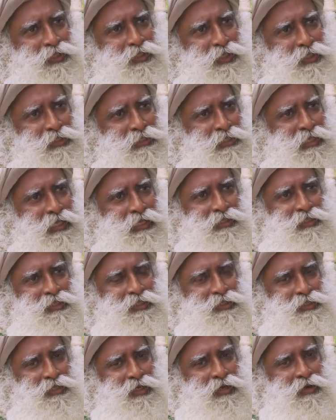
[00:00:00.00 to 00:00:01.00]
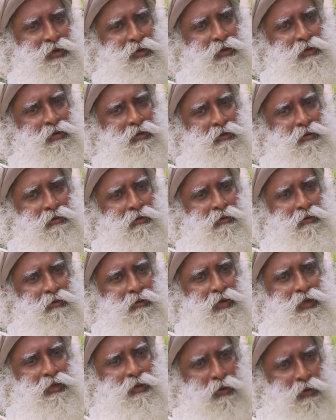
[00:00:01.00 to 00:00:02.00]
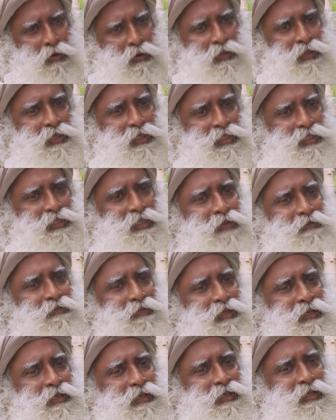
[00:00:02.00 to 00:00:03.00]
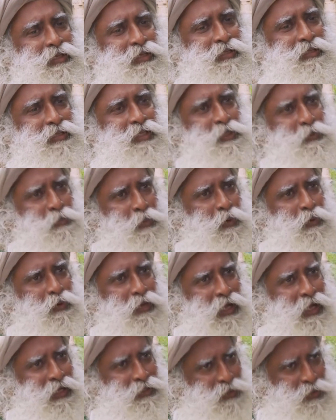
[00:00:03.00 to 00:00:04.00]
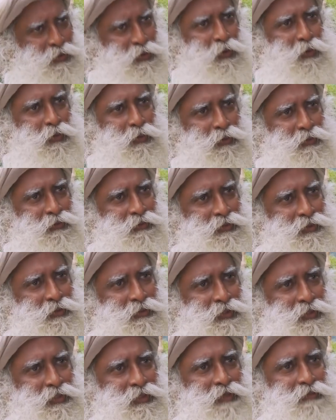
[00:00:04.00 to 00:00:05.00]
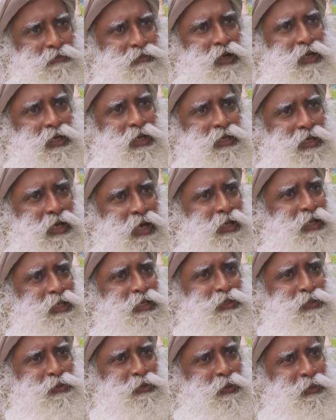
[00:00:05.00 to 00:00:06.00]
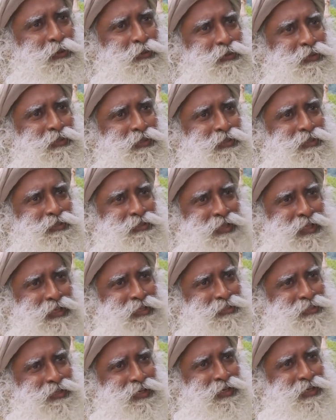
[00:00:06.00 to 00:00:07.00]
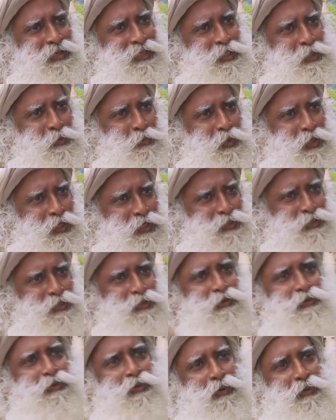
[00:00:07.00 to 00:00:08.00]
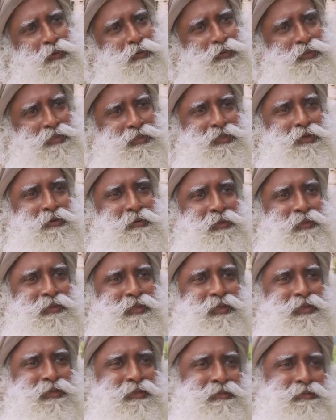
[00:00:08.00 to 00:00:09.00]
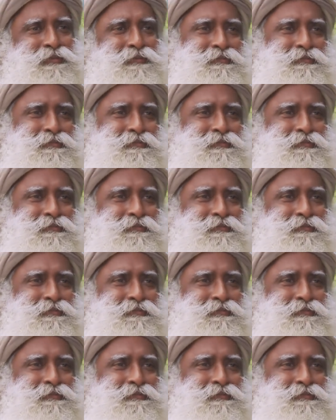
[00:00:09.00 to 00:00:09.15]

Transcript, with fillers: and things like this. In all this, definitely the sport has a role, if not a direct role, there is a inspirational role in the whole thing.